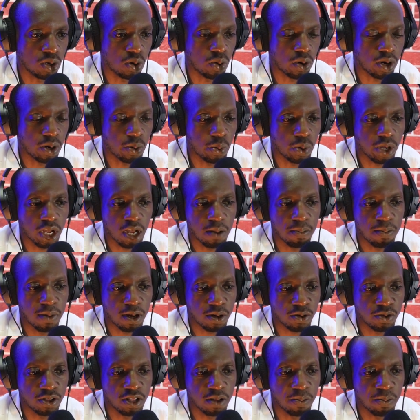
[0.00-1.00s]
So we
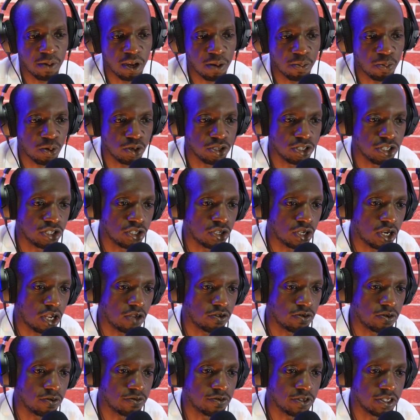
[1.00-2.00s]
come back to the main
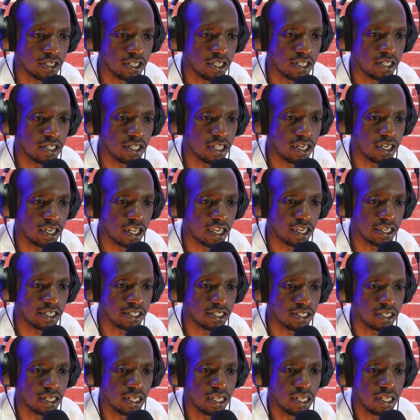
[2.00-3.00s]
position as we've seen the
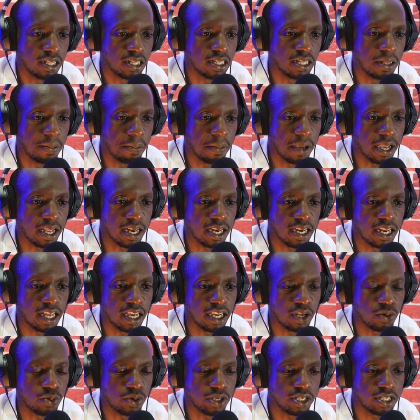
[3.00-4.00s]
knight, the main
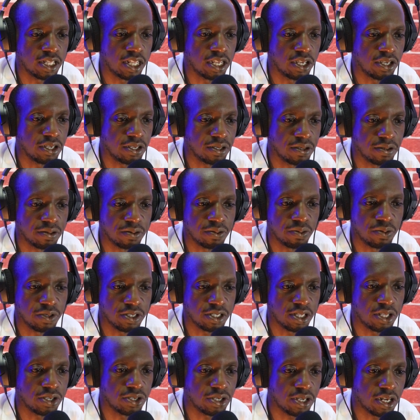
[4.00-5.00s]
line which they
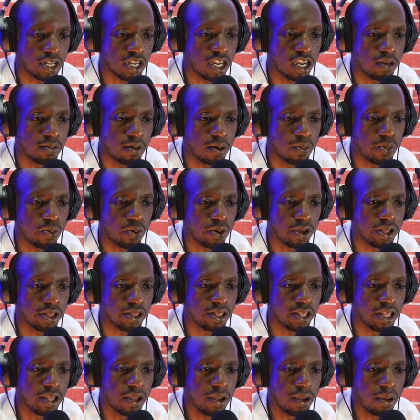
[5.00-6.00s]
which they just come up
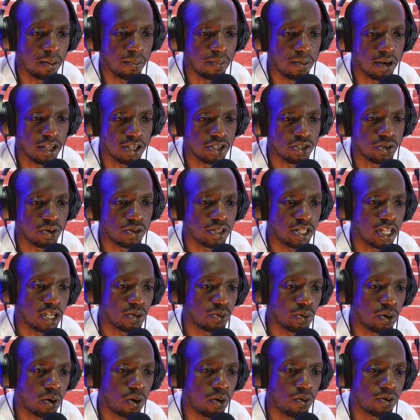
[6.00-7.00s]
with. Please note
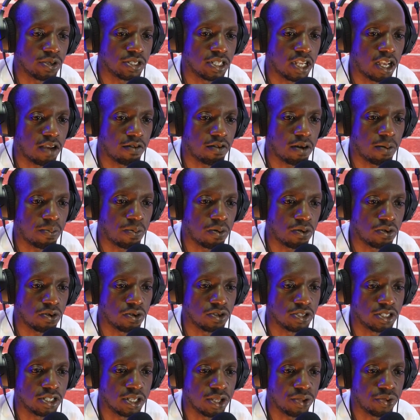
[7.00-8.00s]
that we always have our
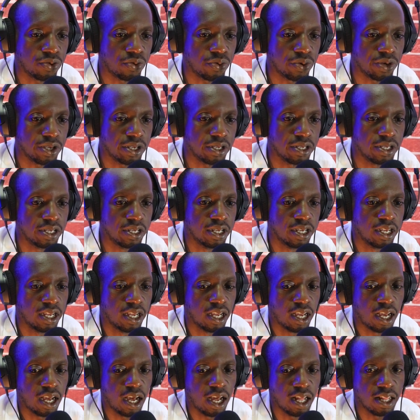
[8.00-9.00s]
pawn on c3,
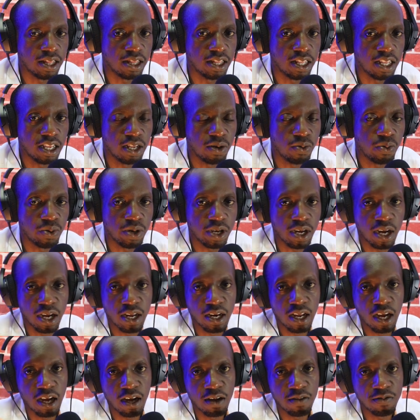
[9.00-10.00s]
and then we
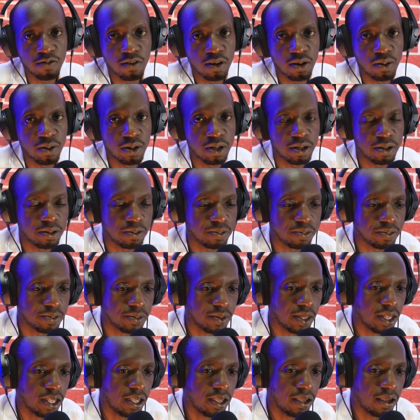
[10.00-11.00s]
can have our
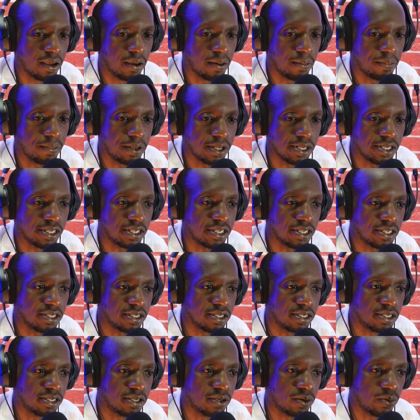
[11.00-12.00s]

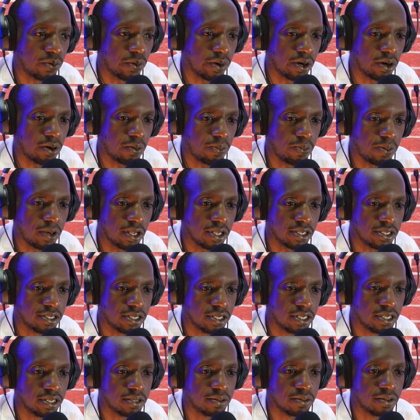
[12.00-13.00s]
pieces well
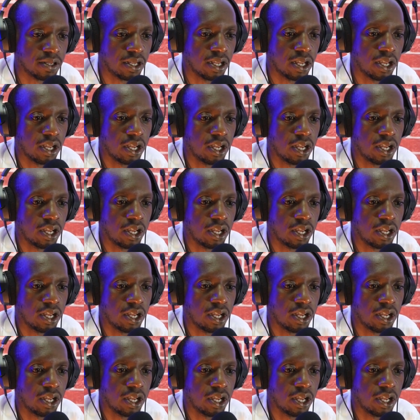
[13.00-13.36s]
placed.